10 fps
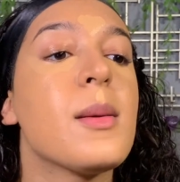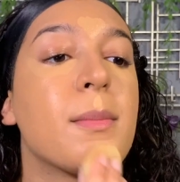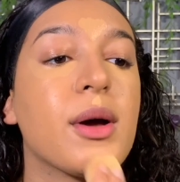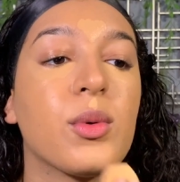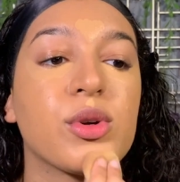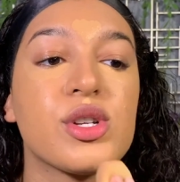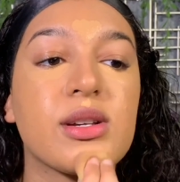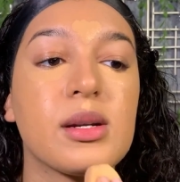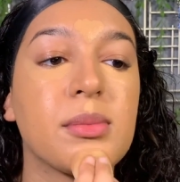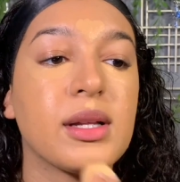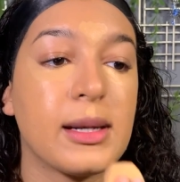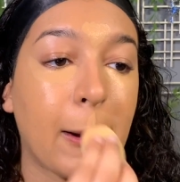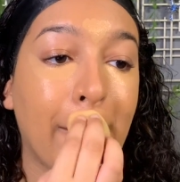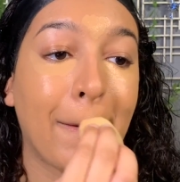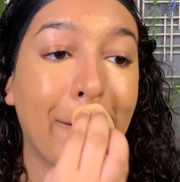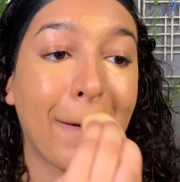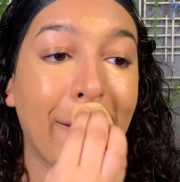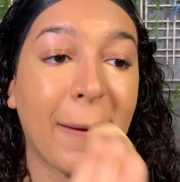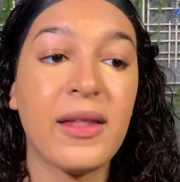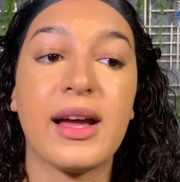but we're just gonna blend out
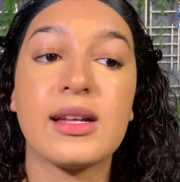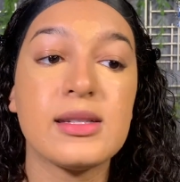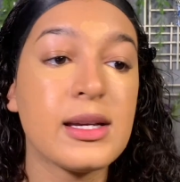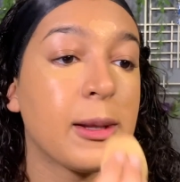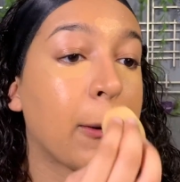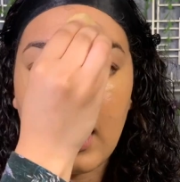that concealer.